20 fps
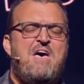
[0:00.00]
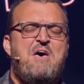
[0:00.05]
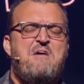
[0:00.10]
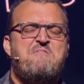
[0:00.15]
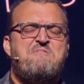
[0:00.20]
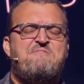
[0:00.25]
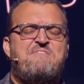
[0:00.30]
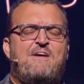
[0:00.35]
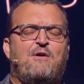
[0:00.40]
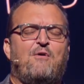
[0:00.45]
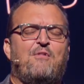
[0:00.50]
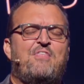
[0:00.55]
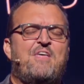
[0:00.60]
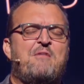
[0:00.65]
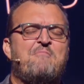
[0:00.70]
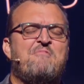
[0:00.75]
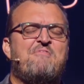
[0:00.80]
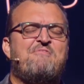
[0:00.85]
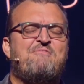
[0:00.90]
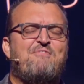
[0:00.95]
Fill
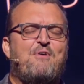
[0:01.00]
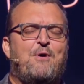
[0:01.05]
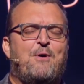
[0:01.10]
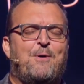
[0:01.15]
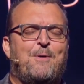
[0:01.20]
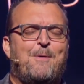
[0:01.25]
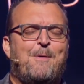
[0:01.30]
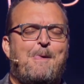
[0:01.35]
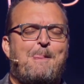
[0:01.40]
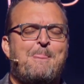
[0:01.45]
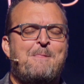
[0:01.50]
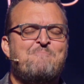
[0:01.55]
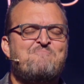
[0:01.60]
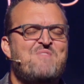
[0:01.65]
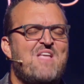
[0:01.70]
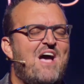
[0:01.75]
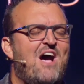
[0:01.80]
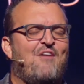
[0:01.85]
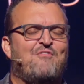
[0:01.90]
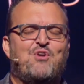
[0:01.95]
them full
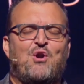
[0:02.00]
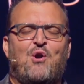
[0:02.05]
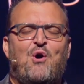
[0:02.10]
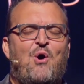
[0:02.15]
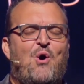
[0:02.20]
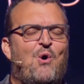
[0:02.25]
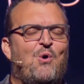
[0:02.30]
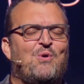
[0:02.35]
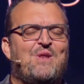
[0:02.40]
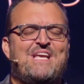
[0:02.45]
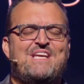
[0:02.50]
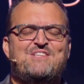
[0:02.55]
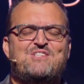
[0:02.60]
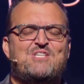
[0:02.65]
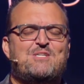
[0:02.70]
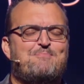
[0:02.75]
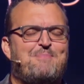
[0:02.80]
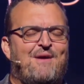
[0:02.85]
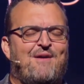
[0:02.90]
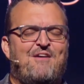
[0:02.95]
of your Holy
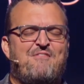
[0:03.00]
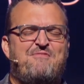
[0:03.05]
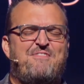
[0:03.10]
Spirit.